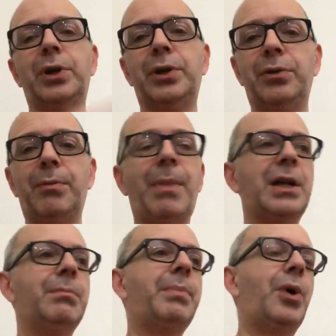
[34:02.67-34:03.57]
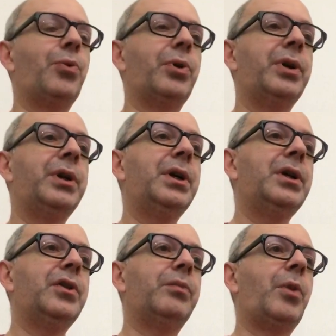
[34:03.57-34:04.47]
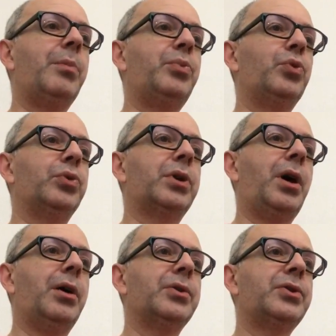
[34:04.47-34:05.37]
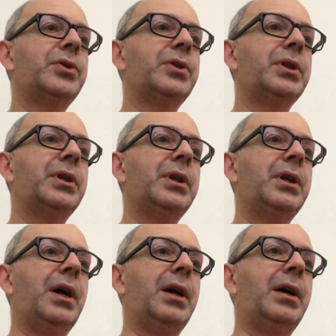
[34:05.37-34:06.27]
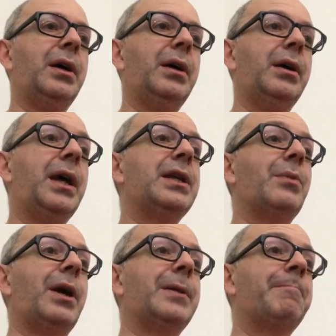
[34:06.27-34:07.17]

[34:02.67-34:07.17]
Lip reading: do the main bulk of my broadcasts anyway.